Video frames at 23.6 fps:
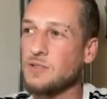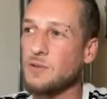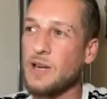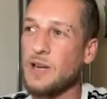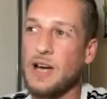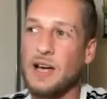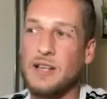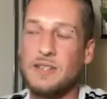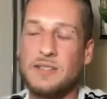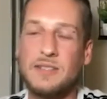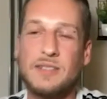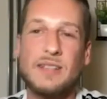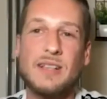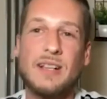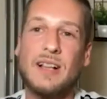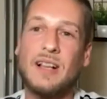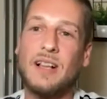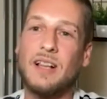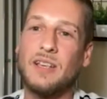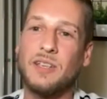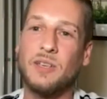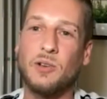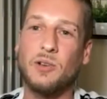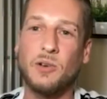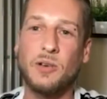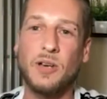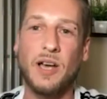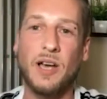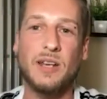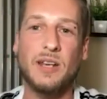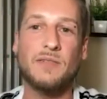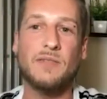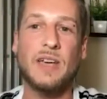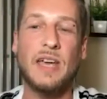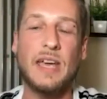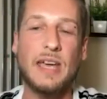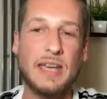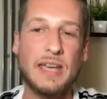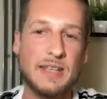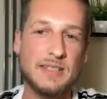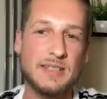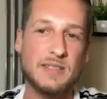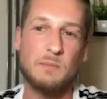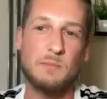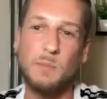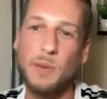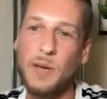So I had you know kind of
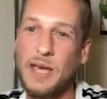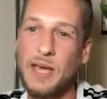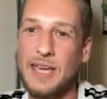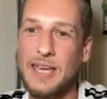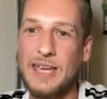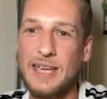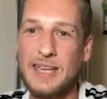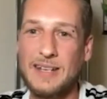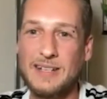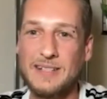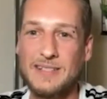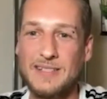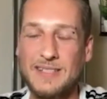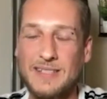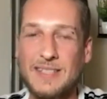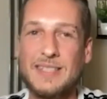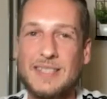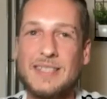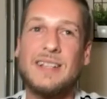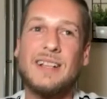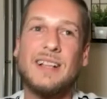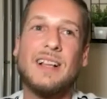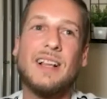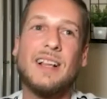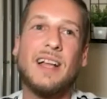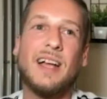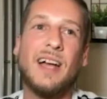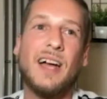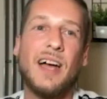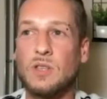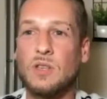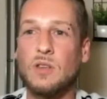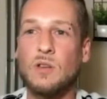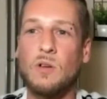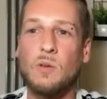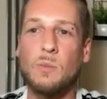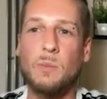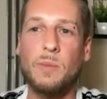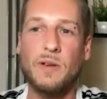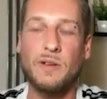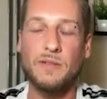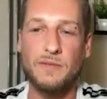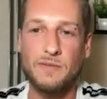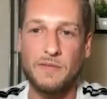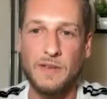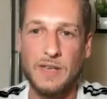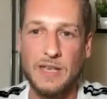aches and pains, you know a bit
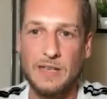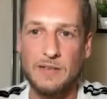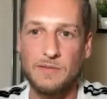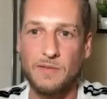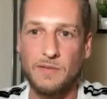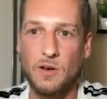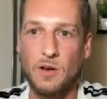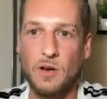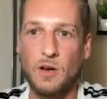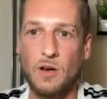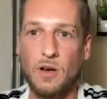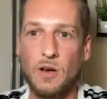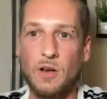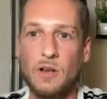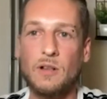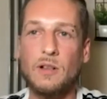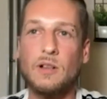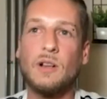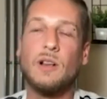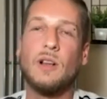of fever,